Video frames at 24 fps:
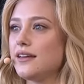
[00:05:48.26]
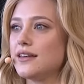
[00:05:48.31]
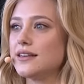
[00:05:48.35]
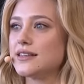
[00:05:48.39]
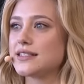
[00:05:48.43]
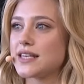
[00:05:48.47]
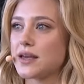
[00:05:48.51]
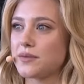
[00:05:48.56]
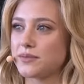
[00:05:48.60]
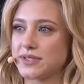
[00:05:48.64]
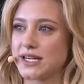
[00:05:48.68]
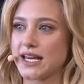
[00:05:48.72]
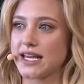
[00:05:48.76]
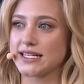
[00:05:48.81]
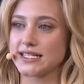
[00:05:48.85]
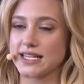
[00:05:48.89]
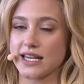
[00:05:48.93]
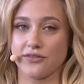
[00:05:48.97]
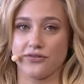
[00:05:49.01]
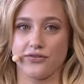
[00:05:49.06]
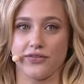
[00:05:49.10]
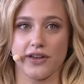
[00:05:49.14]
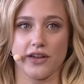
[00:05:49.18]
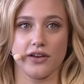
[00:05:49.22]
Some days
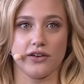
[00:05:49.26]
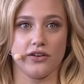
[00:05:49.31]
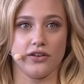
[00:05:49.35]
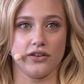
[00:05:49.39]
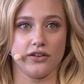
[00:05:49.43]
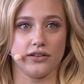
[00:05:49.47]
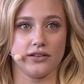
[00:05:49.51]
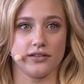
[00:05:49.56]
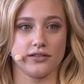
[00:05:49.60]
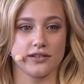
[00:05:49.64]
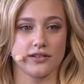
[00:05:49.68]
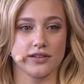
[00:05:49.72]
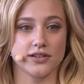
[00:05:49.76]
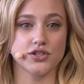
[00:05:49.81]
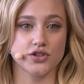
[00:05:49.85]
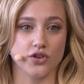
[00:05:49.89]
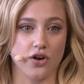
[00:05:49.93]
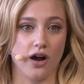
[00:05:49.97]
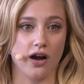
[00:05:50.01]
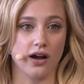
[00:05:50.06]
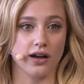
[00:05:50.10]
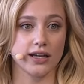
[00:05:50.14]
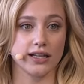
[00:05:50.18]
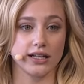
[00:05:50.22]
I feel
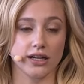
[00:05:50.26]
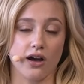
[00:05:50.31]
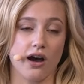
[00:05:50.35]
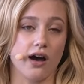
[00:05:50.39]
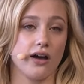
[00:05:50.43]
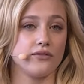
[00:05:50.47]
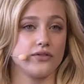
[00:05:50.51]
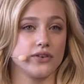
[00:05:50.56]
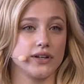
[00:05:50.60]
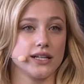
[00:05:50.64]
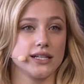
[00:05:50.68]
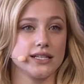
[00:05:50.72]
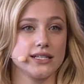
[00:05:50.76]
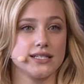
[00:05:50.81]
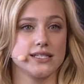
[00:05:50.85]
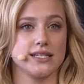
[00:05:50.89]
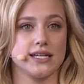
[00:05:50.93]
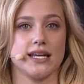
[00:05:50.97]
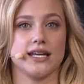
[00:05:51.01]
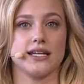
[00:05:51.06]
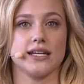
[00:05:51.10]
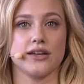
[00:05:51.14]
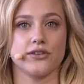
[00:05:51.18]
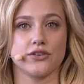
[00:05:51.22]
strong and confident,
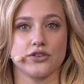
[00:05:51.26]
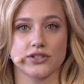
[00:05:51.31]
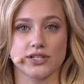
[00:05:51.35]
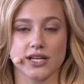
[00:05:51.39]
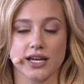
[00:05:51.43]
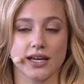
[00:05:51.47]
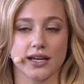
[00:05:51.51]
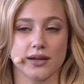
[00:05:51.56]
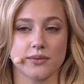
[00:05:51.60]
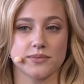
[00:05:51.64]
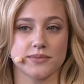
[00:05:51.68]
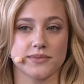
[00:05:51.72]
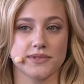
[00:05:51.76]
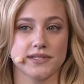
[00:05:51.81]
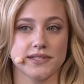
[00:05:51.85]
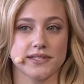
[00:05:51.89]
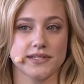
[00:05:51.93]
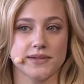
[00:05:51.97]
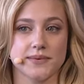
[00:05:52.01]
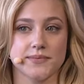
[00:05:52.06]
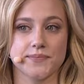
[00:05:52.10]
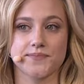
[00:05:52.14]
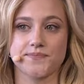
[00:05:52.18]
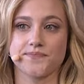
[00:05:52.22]
and other
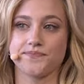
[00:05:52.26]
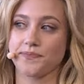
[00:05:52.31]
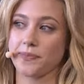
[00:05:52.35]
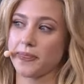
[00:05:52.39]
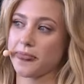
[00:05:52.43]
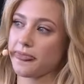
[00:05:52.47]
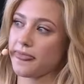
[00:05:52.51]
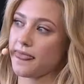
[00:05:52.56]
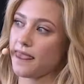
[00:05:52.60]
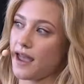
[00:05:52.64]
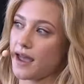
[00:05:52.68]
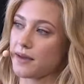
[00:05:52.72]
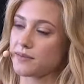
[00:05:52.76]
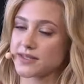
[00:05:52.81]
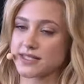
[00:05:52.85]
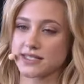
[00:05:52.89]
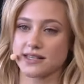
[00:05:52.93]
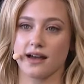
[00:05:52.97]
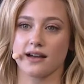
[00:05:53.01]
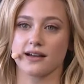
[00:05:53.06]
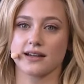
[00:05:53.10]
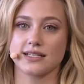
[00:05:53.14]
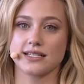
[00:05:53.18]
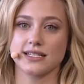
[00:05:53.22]
times I'm
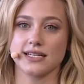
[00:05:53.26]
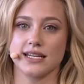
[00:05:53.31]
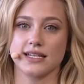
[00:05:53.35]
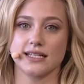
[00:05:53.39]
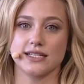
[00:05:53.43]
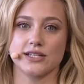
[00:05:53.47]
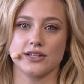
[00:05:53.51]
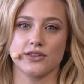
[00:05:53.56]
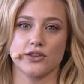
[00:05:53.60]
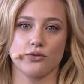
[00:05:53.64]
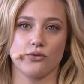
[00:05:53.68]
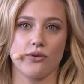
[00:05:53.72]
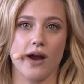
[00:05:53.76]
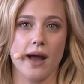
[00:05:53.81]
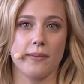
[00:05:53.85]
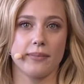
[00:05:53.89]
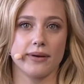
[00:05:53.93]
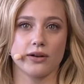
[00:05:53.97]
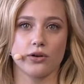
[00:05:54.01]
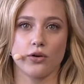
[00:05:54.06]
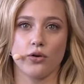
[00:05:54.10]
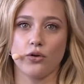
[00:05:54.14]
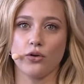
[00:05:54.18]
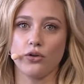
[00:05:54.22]
sucked into the
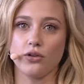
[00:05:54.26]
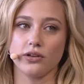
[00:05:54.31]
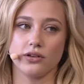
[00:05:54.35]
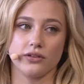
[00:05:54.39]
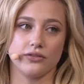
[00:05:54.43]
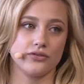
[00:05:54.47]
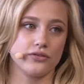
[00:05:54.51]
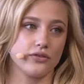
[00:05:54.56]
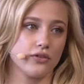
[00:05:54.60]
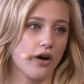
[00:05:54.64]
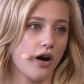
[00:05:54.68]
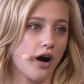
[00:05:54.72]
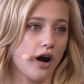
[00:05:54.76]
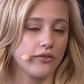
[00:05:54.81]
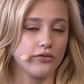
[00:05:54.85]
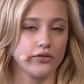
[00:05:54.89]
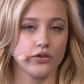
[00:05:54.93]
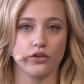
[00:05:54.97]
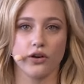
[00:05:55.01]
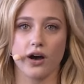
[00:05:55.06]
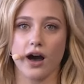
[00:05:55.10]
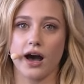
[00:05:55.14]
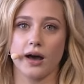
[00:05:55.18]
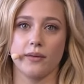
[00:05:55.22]
rabbit hole of
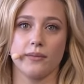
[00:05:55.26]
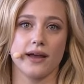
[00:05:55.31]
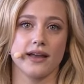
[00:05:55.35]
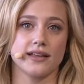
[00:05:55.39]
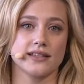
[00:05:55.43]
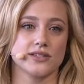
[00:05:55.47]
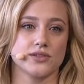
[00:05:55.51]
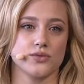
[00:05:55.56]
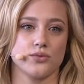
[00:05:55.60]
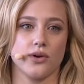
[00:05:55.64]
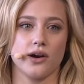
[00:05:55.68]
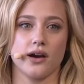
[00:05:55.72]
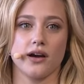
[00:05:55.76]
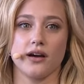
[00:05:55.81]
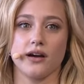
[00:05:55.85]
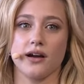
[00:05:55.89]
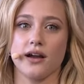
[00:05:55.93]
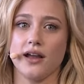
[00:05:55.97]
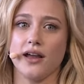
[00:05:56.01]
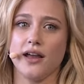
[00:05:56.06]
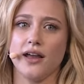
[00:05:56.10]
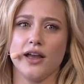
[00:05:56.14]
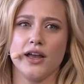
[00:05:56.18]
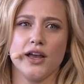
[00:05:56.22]
awful comments where
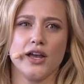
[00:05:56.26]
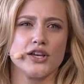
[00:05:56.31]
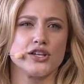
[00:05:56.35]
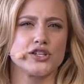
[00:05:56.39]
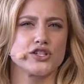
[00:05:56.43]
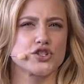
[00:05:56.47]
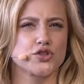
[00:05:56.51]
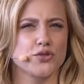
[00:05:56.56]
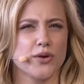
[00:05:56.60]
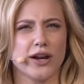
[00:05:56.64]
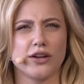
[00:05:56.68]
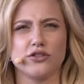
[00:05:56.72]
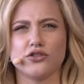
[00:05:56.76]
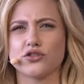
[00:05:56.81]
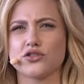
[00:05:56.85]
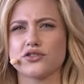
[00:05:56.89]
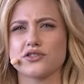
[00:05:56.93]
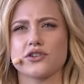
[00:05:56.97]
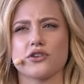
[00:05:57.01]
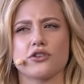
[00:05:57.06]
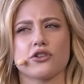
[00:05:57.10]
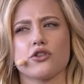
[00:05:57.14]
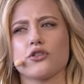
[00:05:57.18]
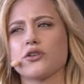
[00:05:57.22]

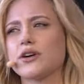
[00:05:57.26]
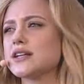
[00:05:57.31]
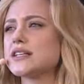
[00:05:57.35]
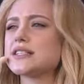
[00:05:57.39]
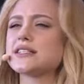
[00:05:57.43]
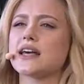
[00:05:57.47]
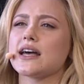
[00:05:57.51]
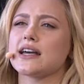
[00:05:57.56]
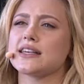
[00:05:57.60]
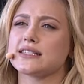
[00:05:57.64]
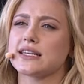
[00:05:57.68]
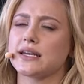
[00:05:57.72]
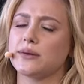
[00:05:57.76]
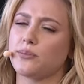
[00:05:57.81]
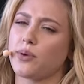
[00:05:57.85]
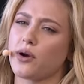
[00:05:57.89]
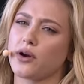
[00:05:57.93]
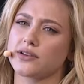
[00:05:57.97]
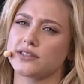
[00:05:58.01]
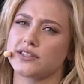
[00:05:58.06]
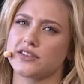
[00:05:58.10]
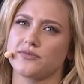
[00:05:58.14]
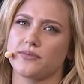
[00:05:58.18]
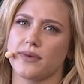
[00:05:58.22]
strangers are criticizing
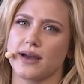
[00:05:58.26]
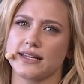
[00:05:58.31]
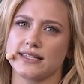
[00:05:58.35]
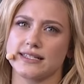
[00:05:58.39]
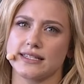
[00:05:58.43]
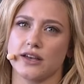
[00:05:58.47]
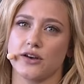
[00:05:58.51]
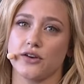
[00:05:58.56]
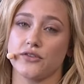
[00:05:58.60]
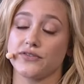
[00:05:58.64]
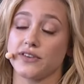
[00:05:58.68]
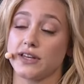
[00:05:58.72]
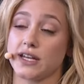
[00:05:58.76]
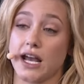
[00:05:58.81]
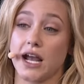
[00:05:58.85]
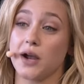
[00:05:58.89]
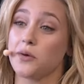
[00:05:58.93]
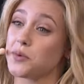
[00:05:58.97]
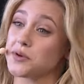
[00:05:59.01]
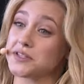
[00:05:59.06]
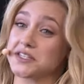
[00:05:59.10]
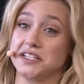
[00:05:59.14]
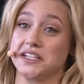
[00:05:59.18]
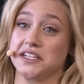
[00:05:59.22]
parts of myself that I
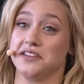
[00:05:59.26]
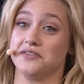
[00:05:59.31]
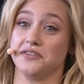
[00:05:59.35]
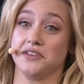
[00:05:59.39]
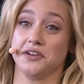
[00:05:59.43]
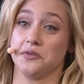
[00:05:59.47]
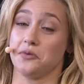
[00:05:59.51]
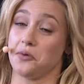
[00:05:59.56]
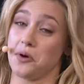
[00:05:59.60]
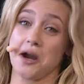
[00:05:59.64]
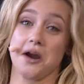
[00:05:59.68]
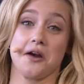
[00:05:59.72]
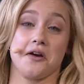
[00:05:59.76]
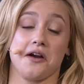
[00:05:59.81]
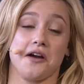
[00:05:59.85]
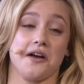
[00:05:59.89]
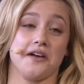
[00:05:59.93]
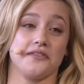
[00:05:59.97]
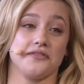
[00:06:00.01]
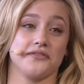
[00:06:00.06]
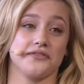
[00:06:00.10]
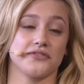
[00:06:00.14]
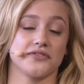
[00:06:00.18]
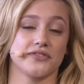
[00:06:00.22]
wasn't even aware
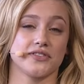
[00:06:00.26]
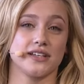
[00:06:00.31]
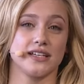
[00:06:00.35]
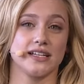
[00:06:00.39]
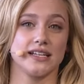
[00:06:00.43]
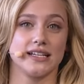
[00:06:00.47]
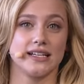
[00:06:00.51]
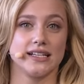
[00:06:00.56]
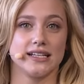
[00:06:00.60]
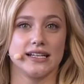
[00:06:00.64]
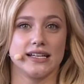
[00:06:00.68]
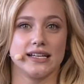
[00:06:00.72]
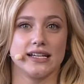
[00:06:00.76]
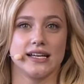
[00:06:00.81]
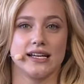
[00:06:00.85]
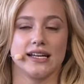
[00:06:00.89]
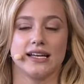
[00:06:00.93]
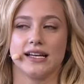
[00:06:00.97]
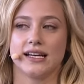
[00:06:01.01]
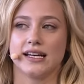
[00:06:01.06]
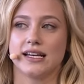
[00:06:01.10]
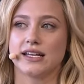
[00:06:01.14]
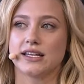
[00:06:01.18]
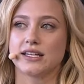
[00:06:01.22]
of.
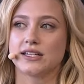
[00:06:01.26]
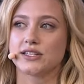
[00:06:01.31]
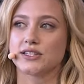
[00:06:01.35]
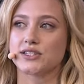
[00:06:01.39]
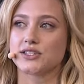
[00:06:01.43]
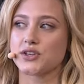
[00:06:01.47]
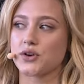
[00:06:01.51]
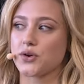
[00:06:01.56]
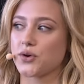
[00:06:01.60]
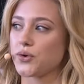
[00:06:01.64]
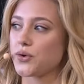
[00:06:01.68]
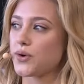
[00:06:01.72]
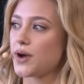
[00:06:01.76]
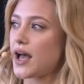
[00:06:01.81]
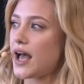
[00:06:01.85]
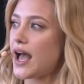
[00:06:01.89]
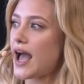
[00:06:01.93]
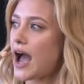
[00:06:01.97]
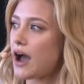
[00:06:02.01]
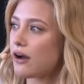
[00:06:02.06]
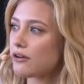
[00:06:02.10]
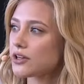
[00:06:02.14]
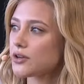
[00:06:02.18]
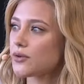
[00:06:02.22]
So,
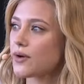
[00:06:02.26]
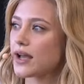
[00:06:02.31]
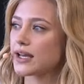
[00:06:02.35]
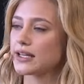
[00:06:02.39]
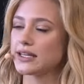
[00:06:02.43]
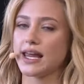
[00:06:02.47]
how do I